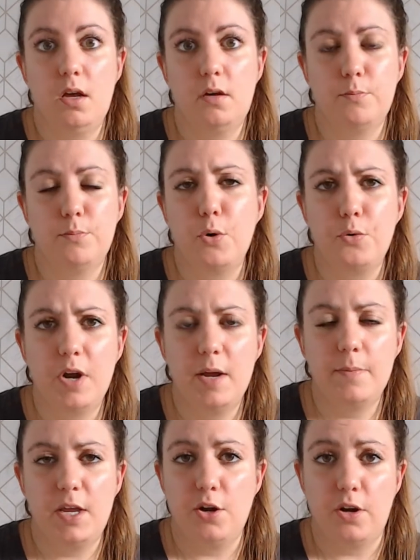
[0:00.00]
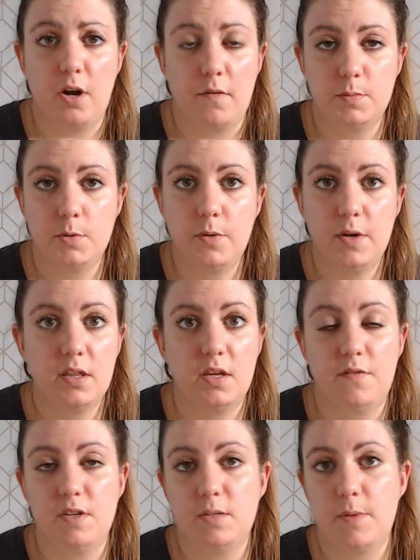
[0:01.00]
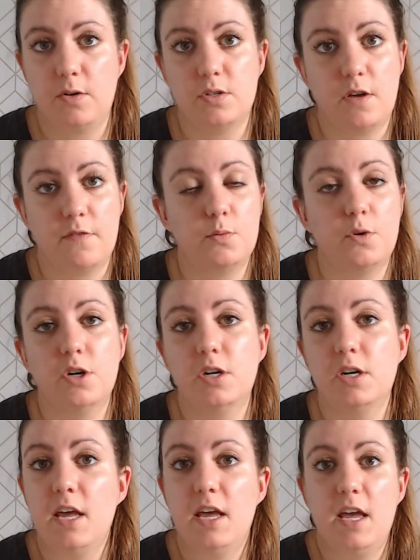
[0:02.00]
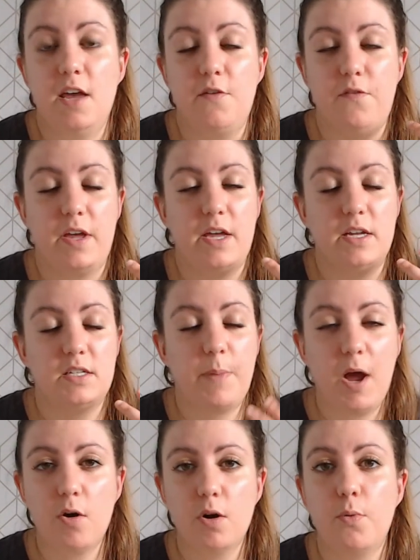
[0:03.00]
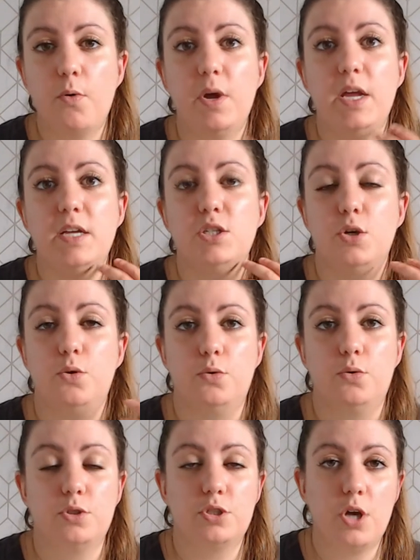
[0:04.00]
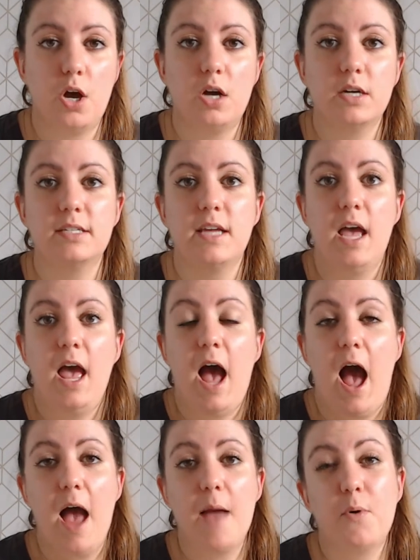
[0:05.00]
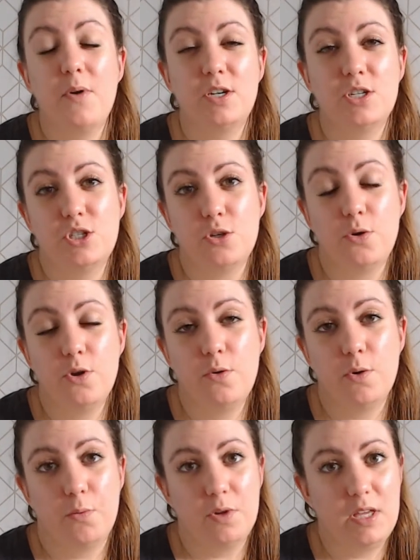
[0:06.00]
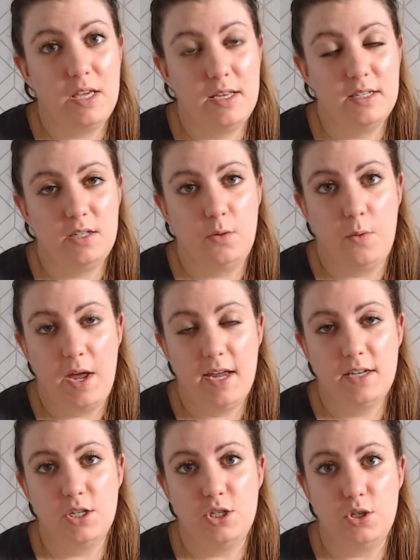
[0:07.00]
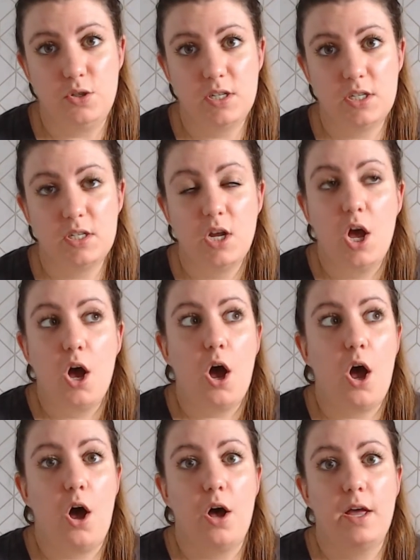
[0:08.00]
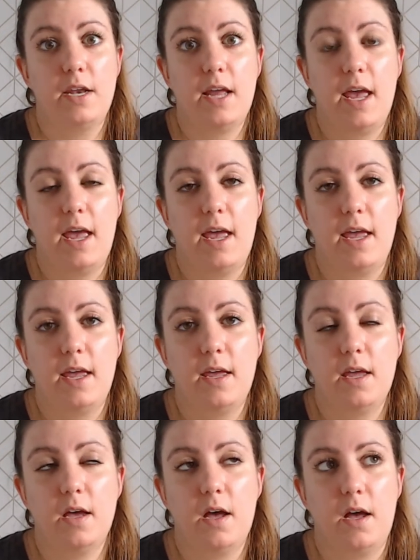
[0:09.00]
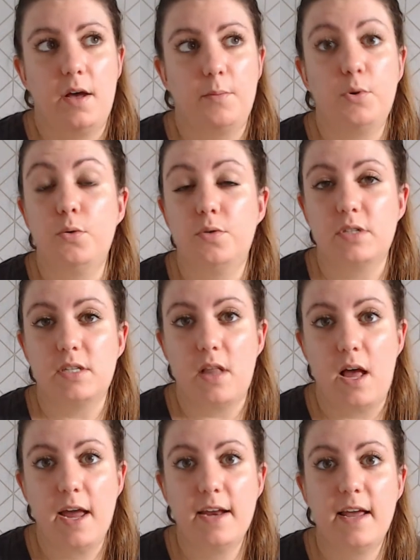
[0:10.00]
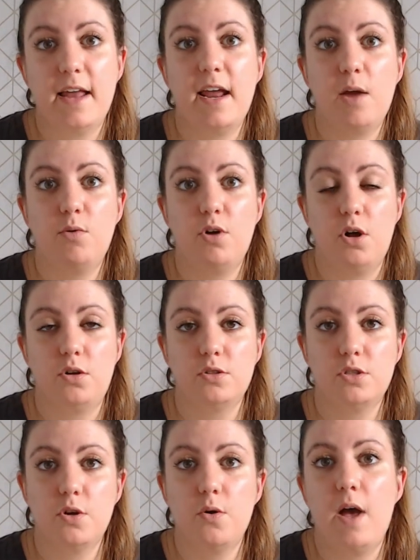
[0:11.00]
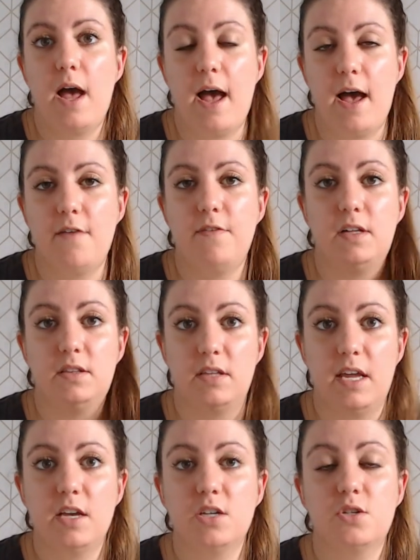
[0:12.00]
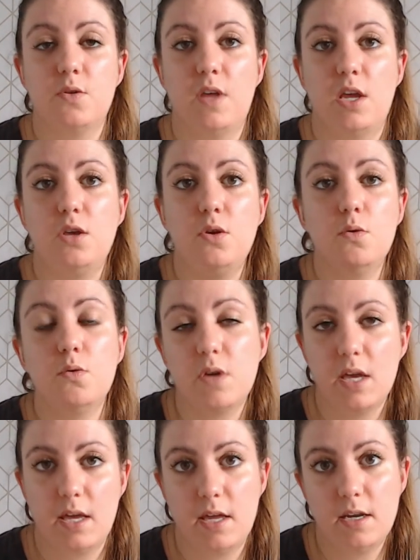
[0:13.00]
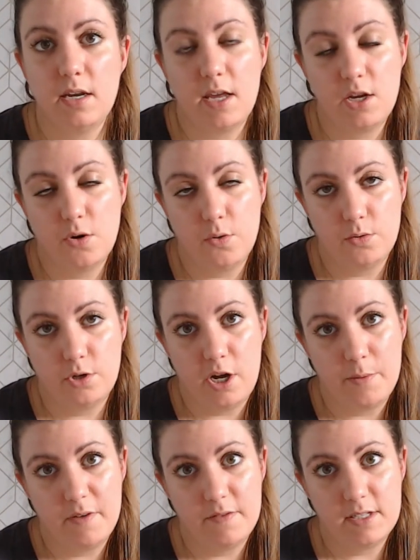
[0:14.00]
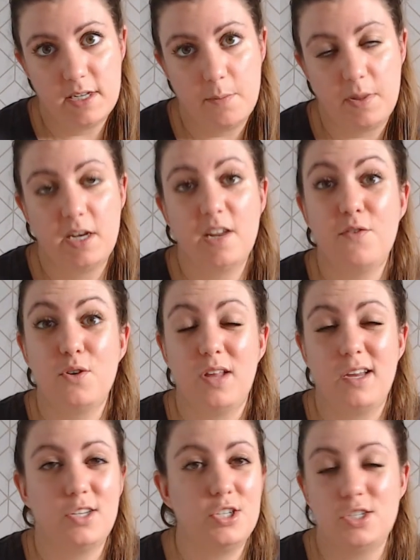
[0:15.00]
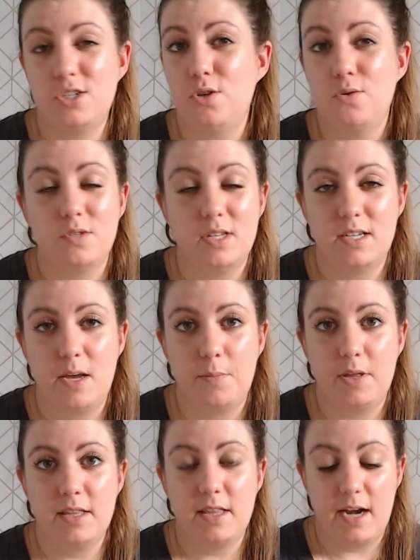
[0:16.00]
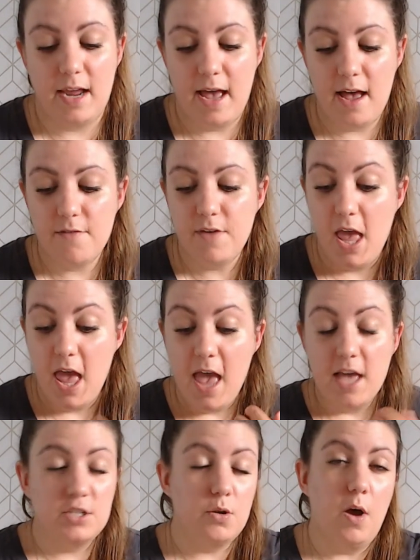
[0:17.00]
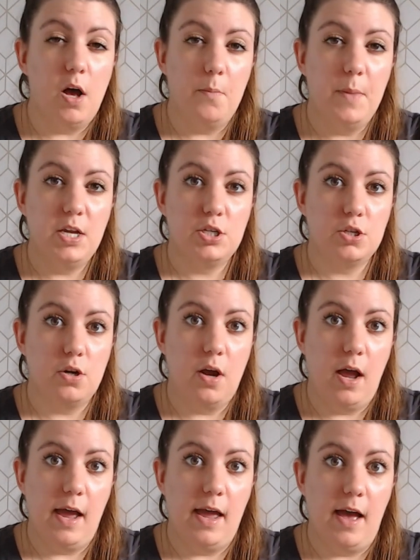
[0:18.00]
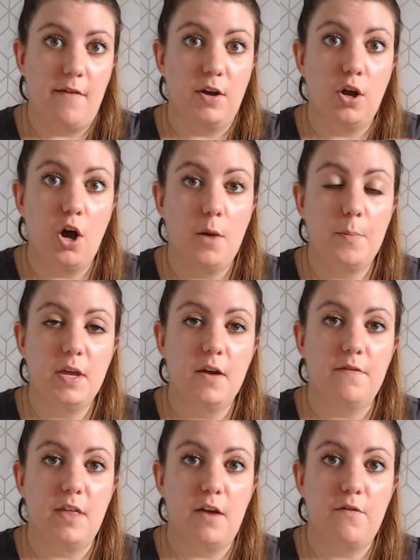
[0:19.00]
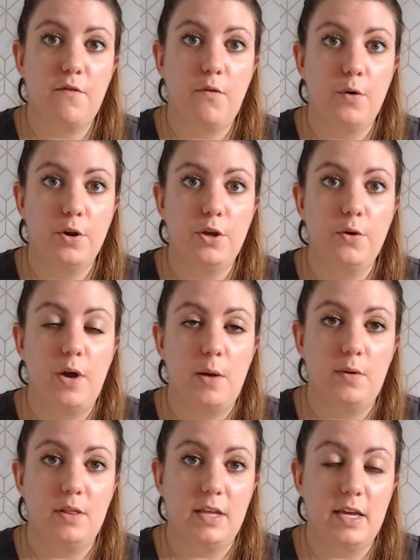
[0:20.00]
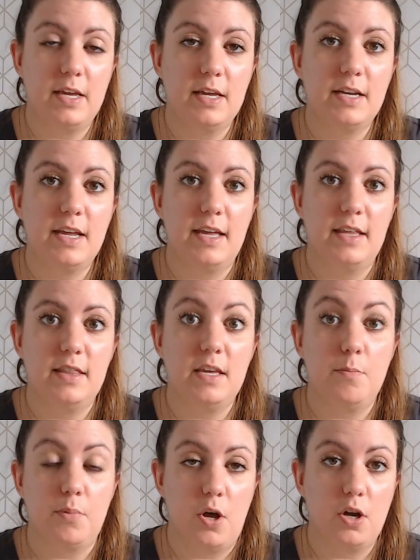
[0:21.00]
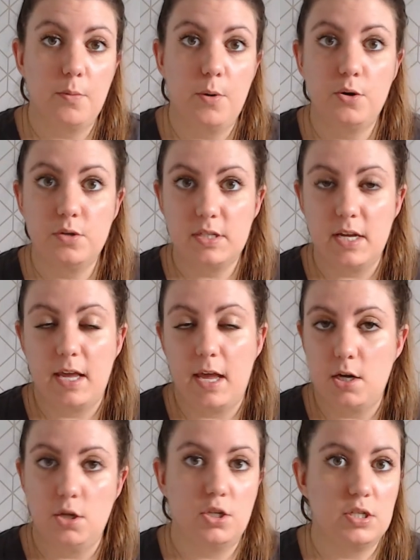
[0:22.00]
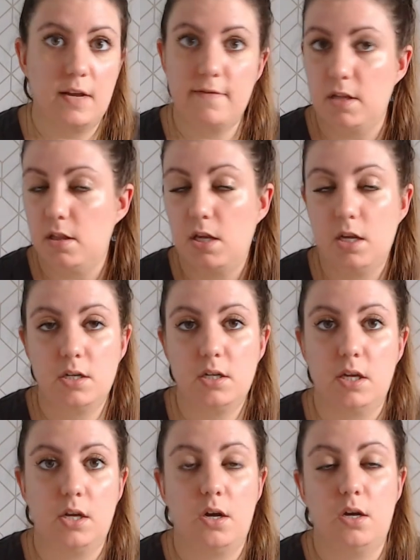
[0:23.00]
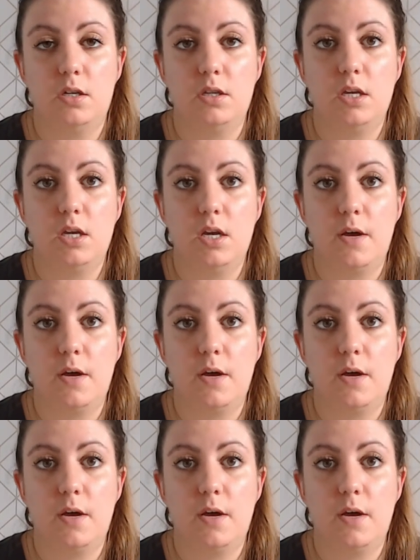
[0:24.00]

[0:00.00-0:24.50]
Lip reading: program that you're comfortable with. If it's Microsoft Word, if it's PowerPoint, Google Docs. I'm going to show you a really easy way to do this on a Google slide, and I will also have a link so that you can get your own copy of this template if you'd like to just use the template that I have. So I'll make sure I have a copy of that for you. I will link it in the blog post. Again, you just have to click on the